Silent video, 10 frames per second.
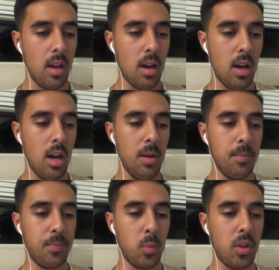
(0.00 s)
to,
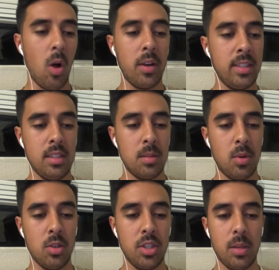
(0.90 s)
with the holiday season
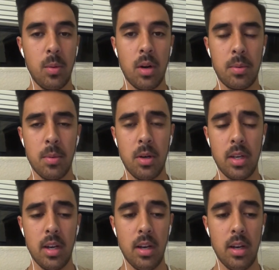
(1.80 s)
approaching, we want to promote